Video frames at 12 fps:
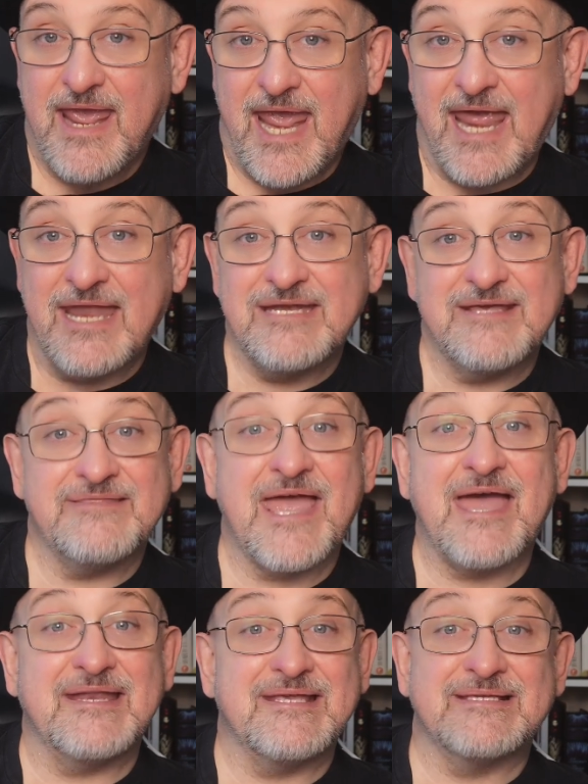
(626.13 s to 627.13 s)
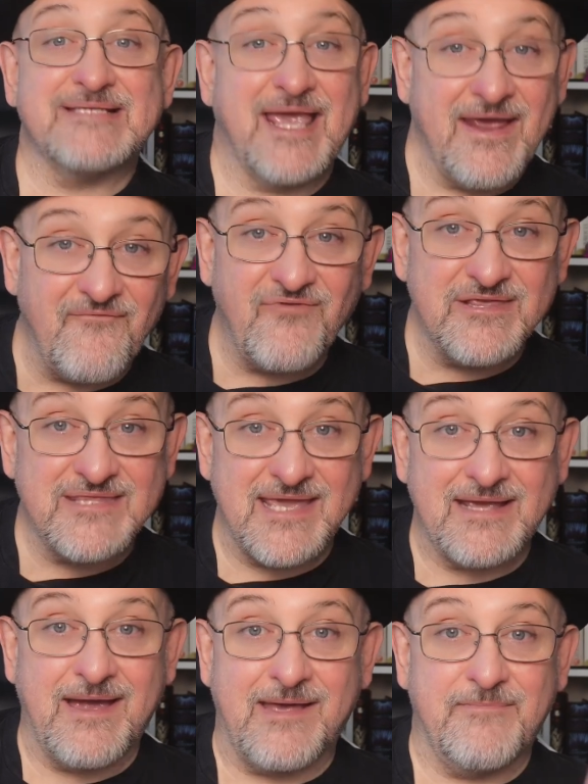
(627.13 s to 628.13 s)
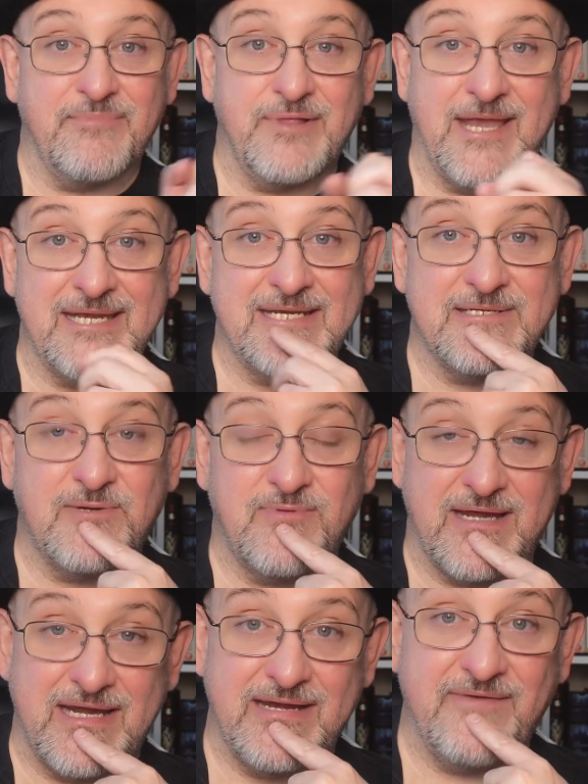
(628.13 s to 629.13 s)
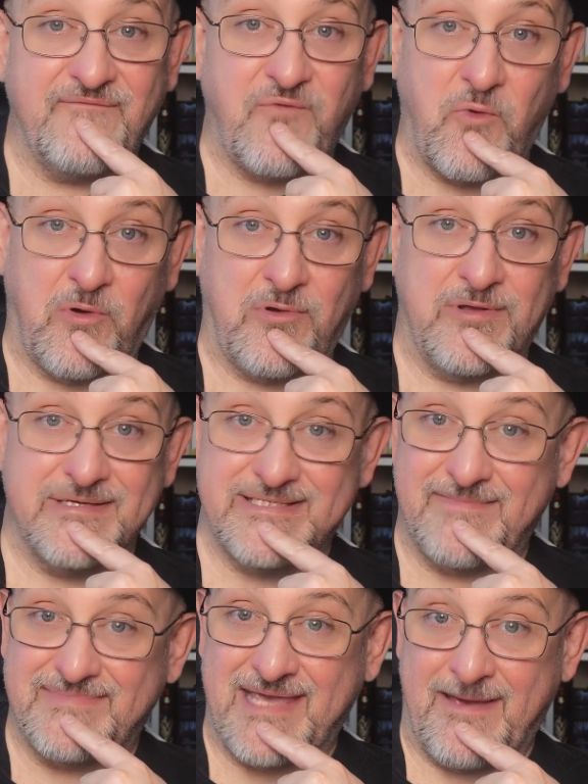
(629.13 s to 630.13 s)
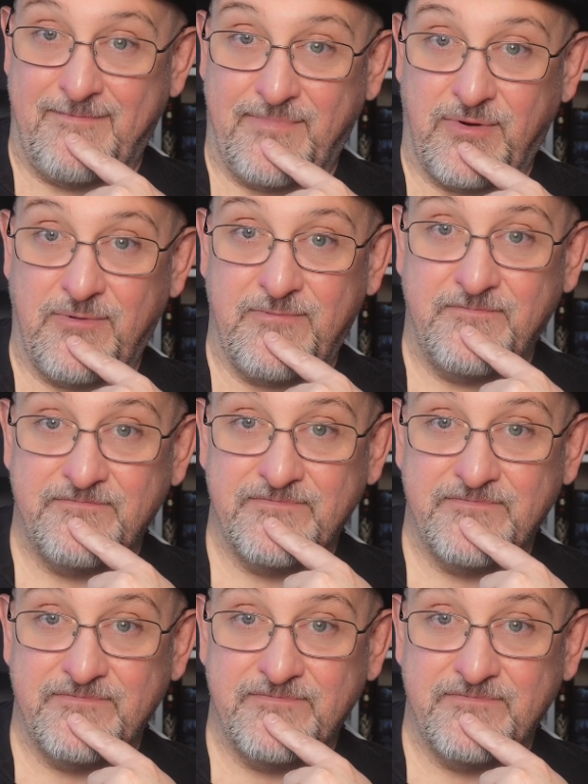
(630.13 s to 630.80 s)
and that is everything I'm planning to read for September.